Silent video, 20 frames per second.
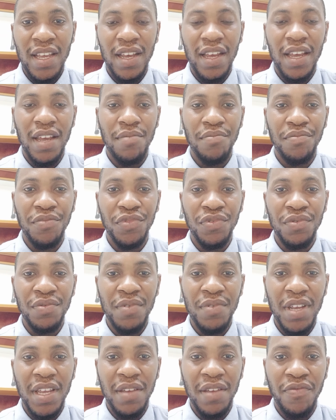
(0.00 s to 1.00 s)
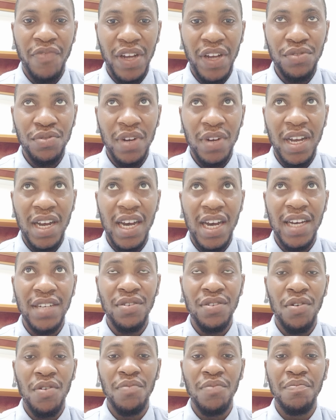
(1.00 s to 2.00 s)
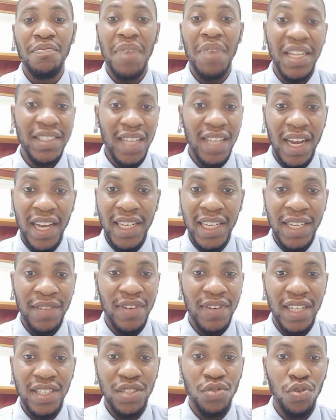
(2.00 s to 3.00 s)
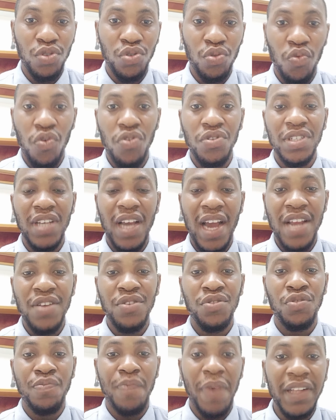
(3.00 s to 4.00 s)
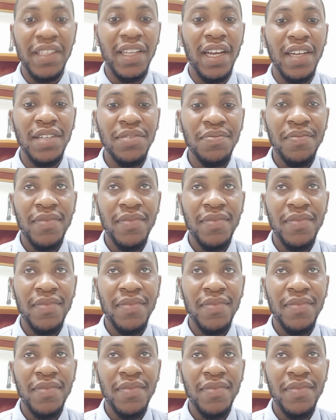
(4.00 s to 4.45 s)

a virtual card on Barter, if that's what you want. I use Barter.